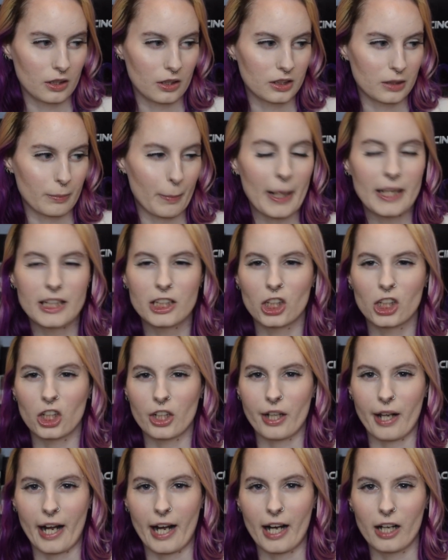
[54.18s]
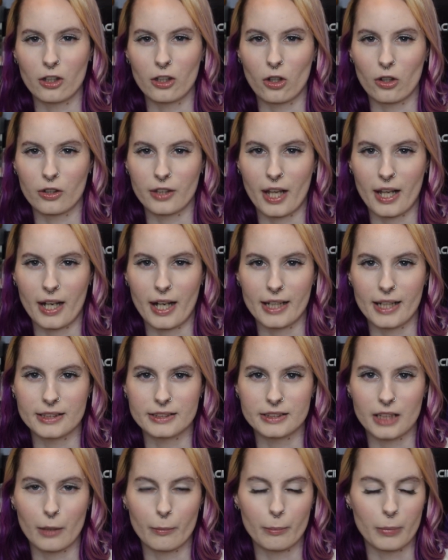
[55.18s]
depending on how long that
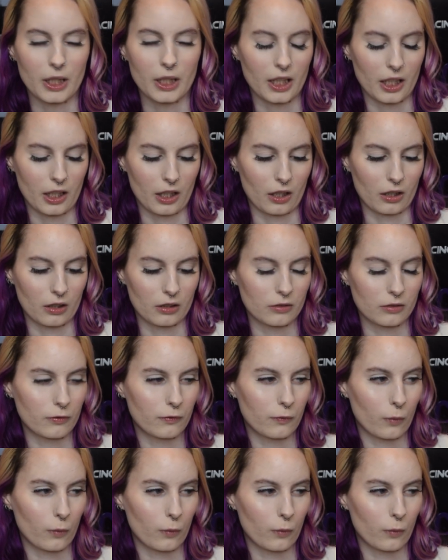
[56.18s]
ends up being